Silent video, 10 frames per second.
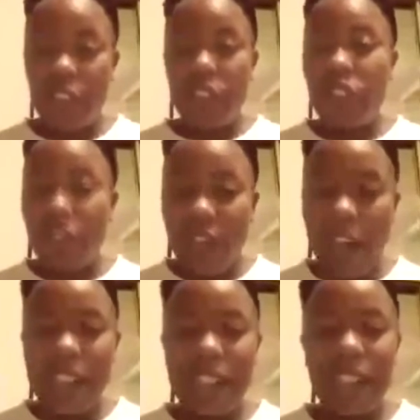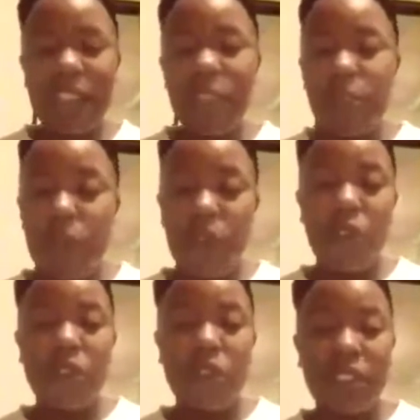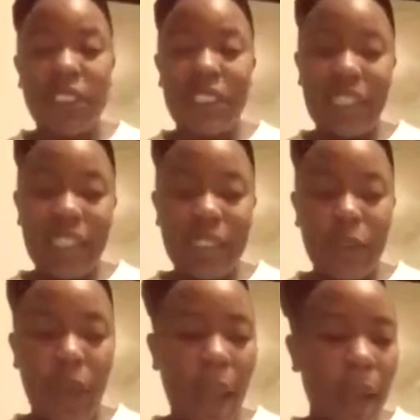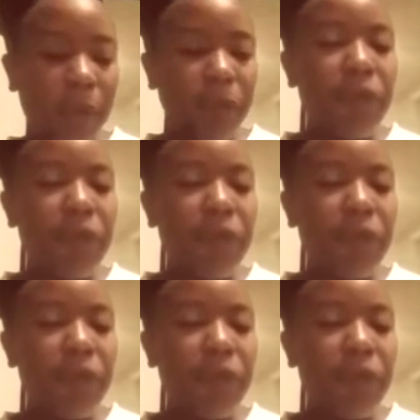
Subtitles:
gingivitis or periodontal disease, okay?